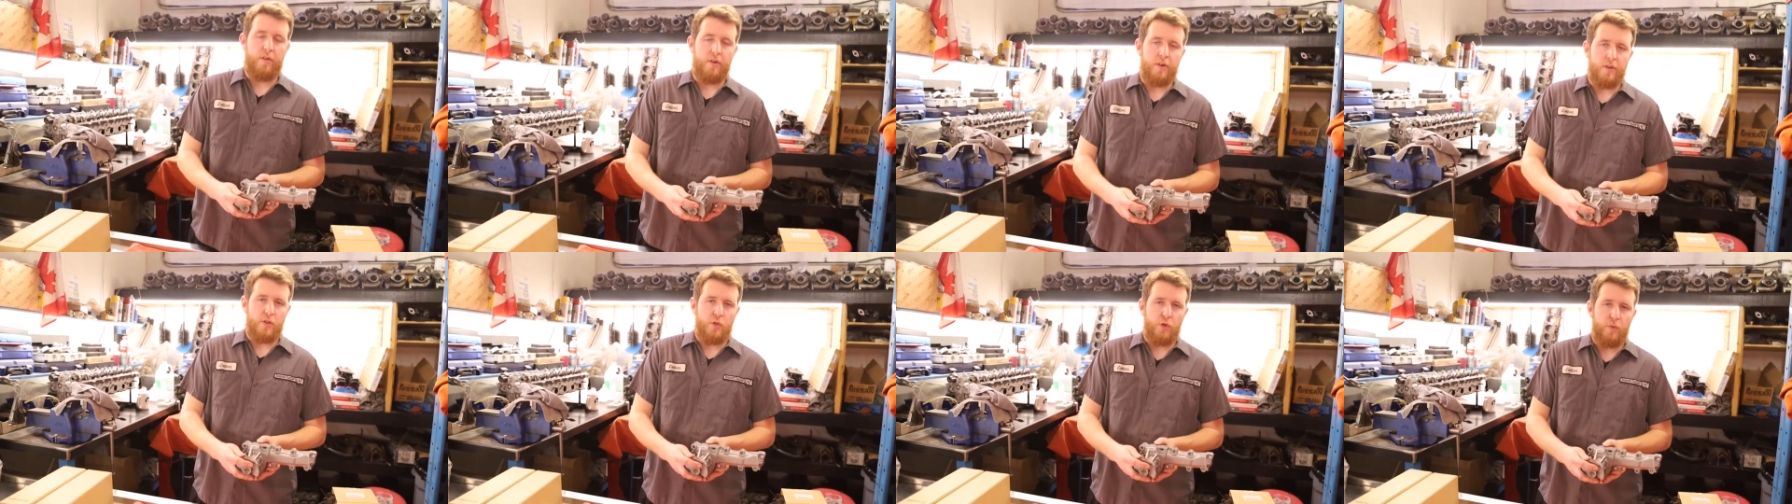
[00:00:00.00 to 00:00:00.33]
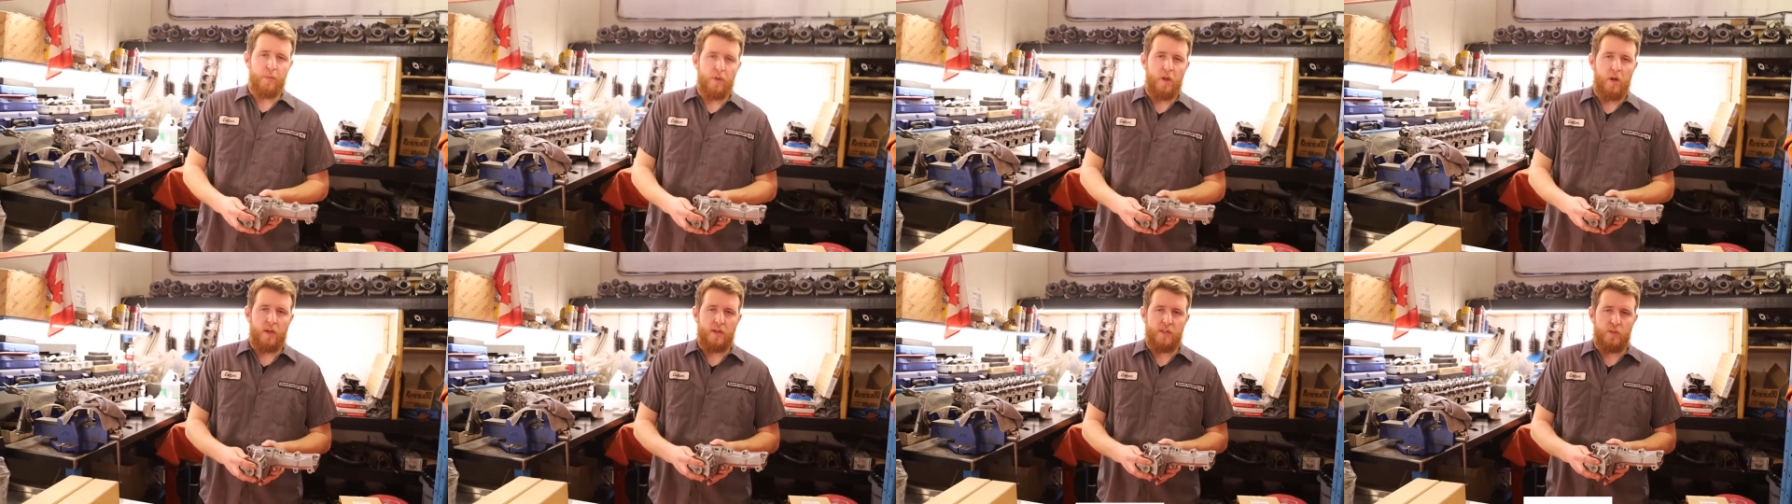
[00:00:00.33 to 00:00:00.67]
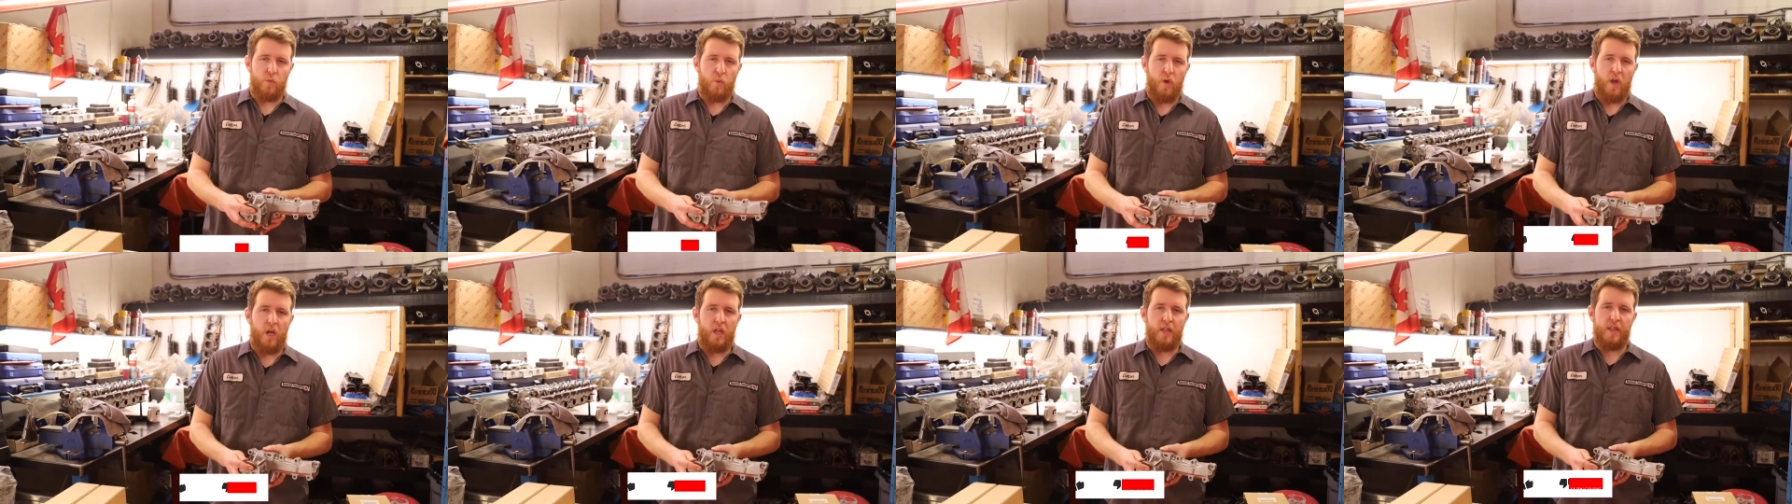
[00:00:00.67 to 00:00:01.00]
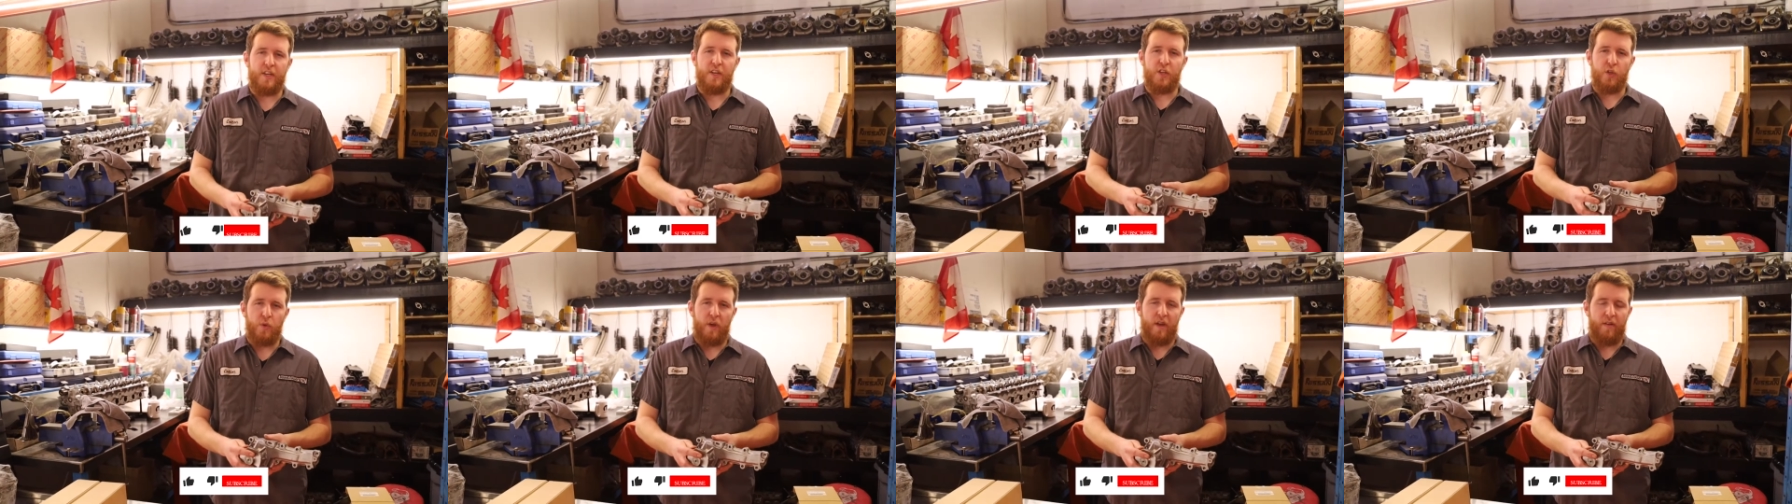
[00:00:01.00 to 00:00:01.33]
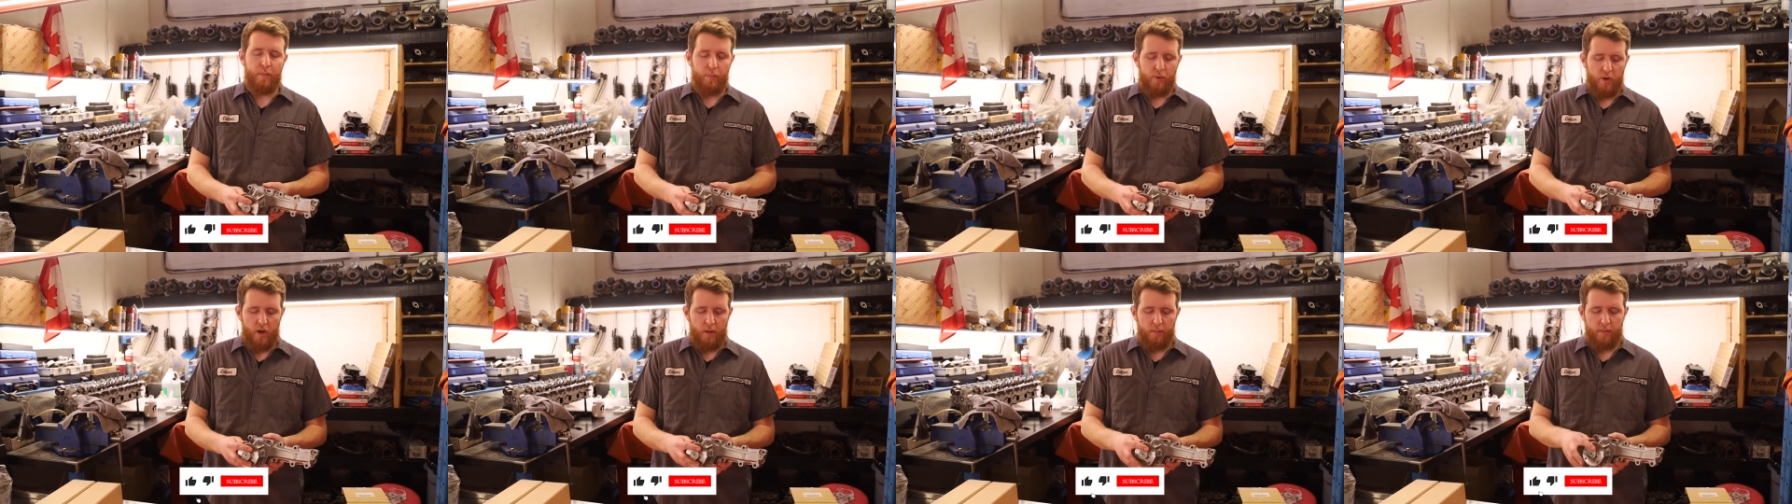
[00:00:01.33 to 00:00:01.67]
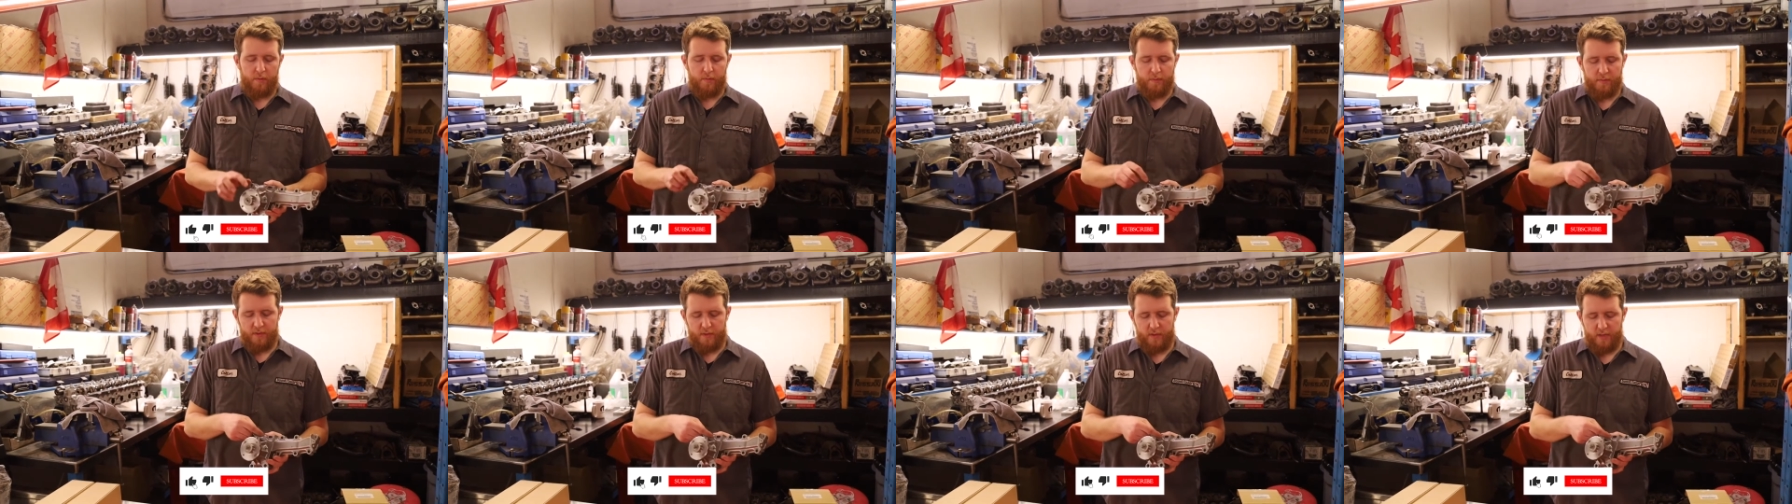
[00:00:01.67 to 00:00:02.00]
32 block as well. They do have
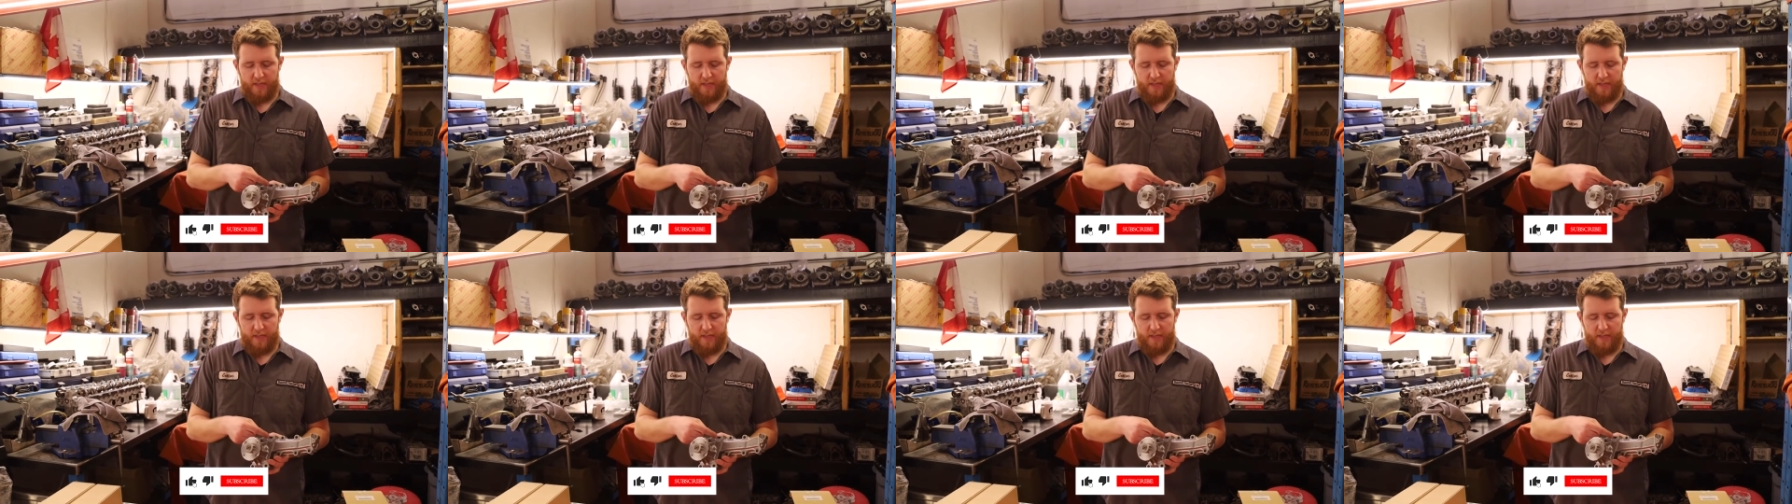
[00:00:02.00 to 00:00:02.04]
problems.